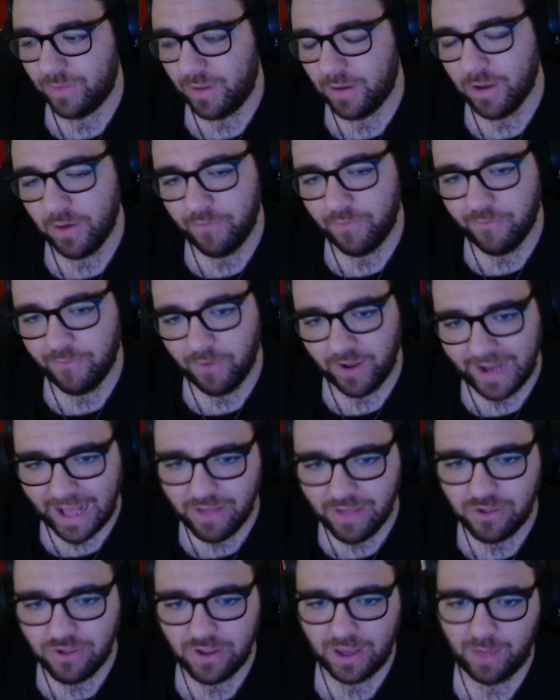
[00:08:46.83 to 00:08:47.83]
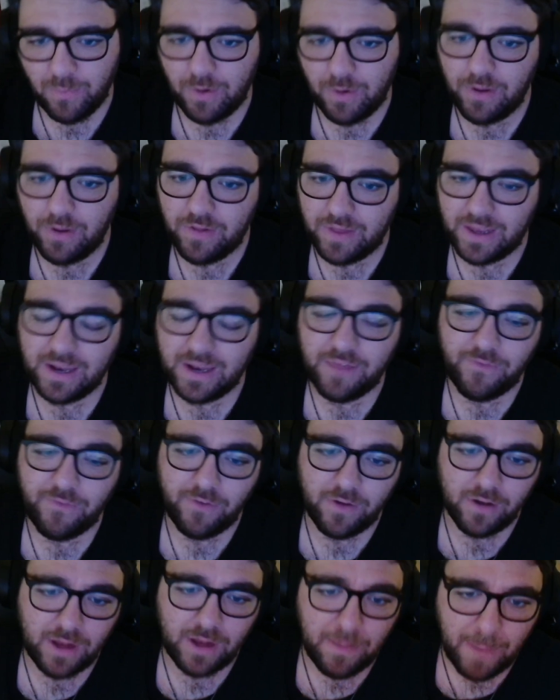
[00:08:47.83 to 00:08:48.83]
financially we're in a
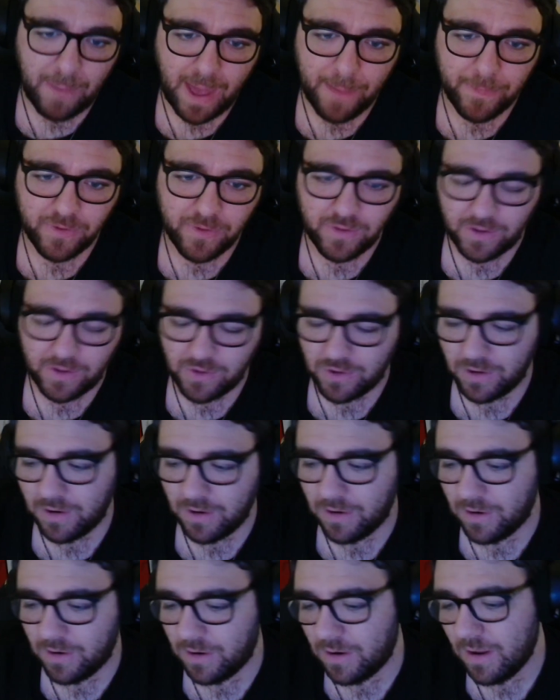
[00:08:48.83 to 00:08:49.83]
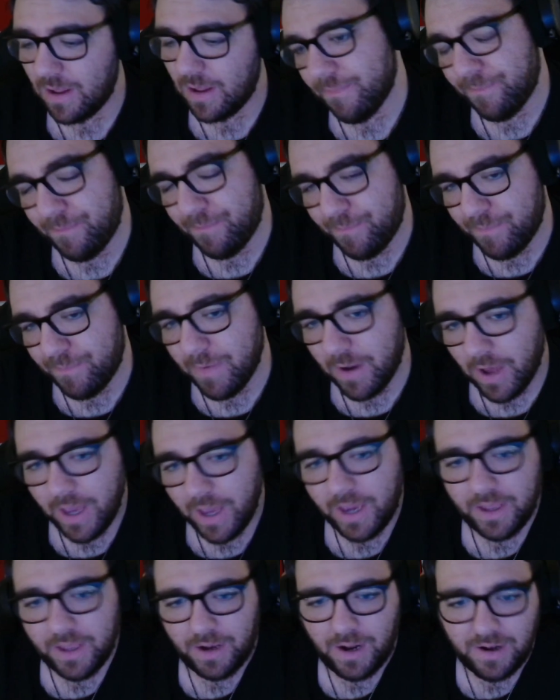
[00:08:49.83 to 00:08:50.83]
significantly better position, but I
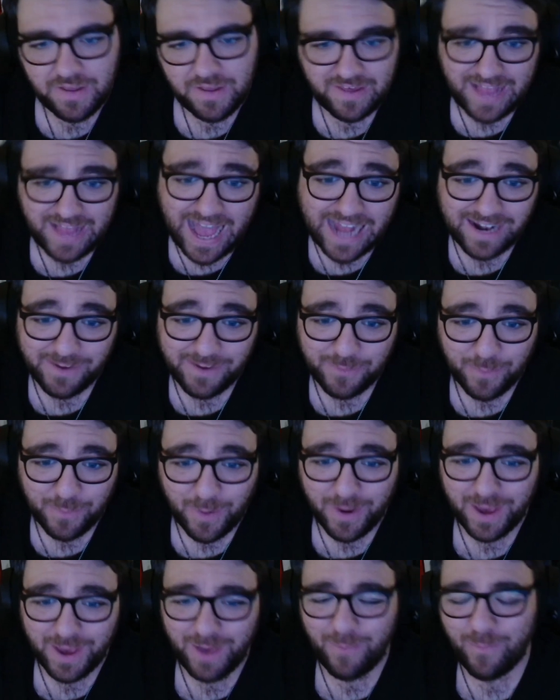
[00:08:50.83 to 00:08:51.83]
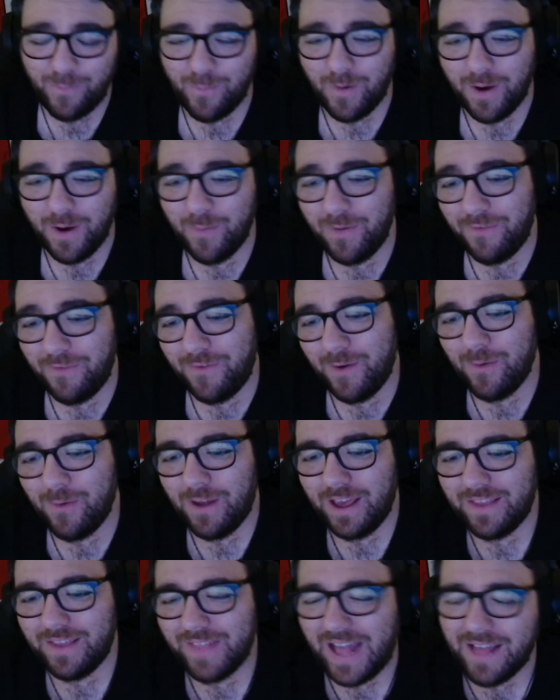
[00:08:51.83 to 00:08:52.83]
can understand why we feel
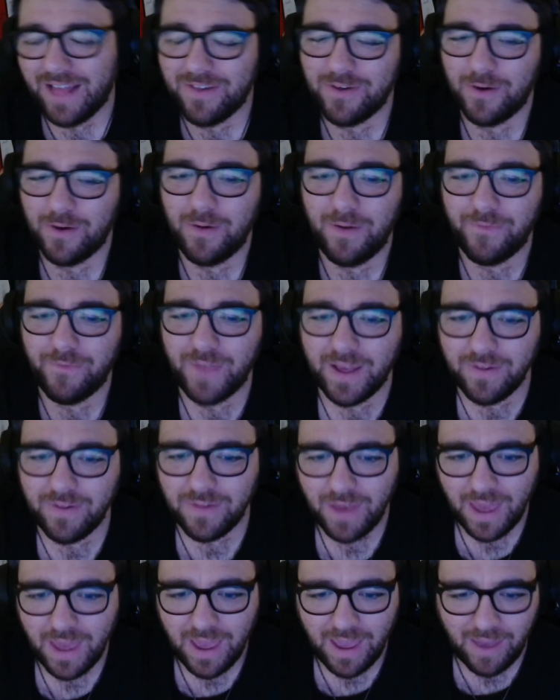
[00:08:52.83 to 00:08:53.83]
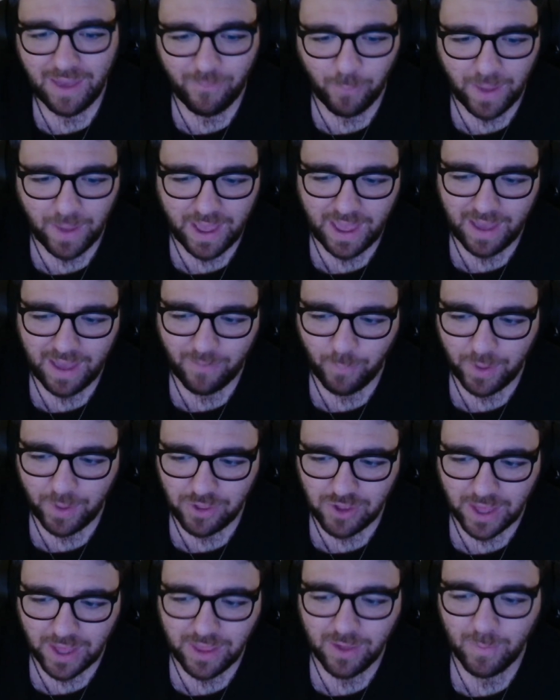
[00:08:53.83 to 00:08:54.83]
like that. So if we're
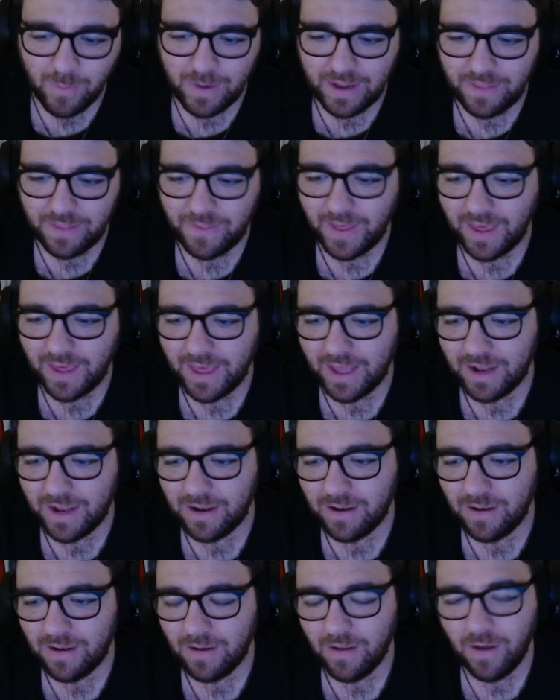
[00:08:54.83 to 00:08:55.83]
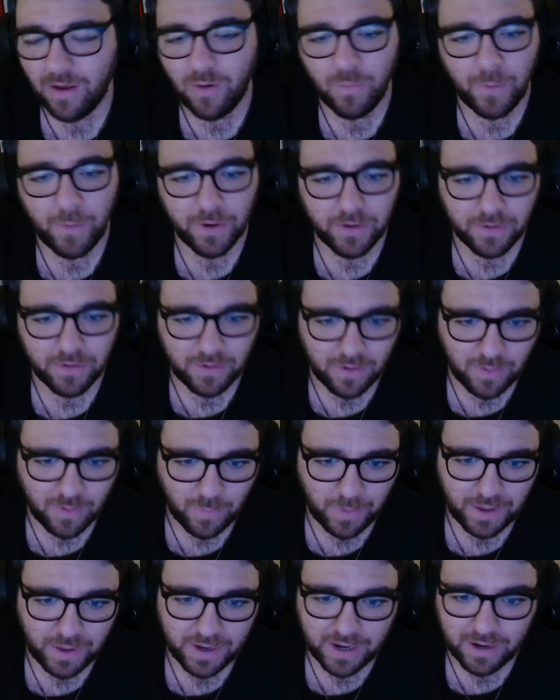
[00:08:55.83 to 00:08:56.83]
genuinely thinking, oh my goodness,
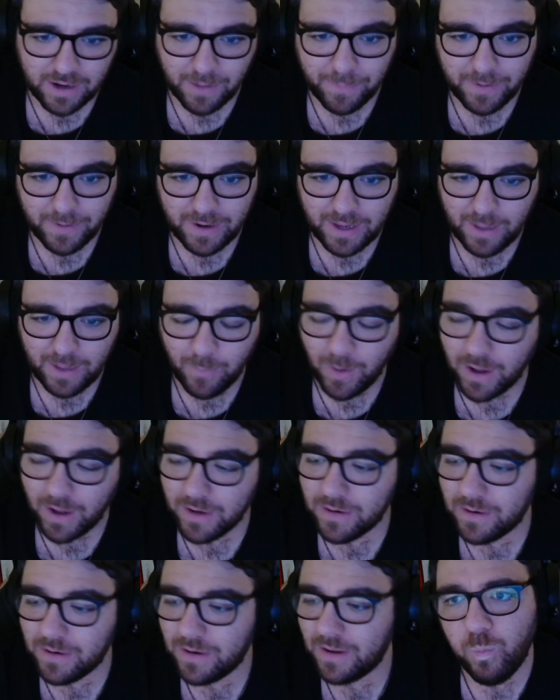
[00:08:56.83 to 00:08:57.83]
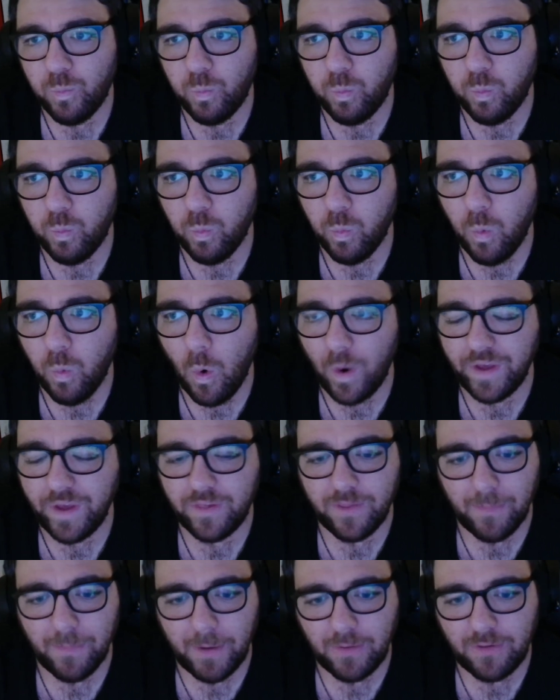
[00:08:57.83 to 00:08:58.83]
we could end up in League One, what is
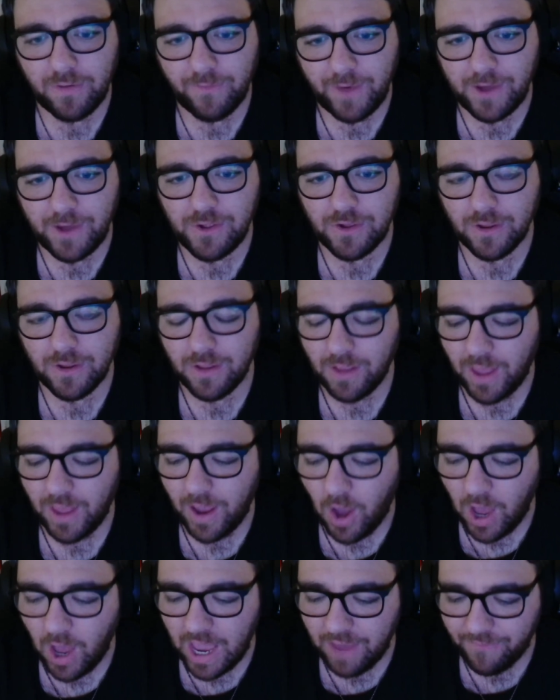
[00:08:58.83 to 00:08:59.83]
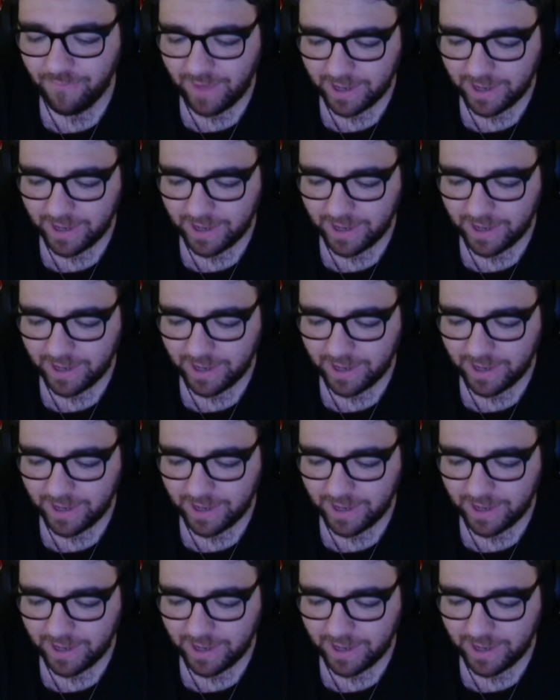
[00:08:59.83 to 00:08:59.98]
the motivation? Like I have had